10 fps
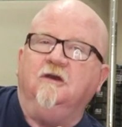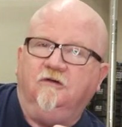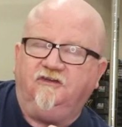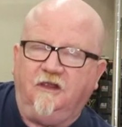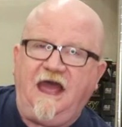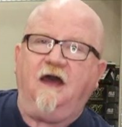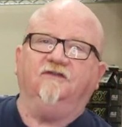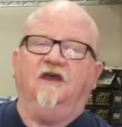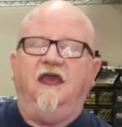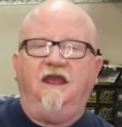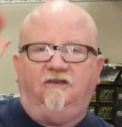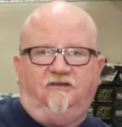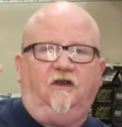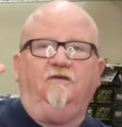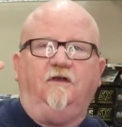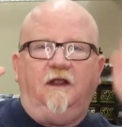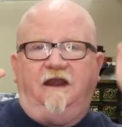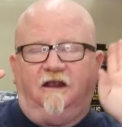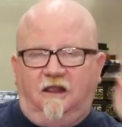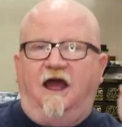which allows a server
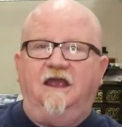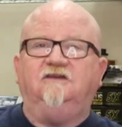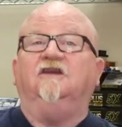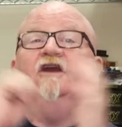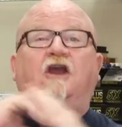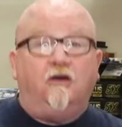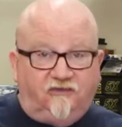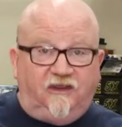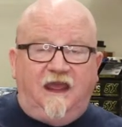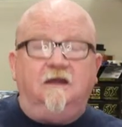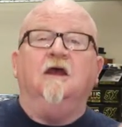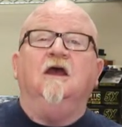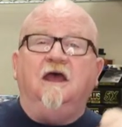and a client to negotiate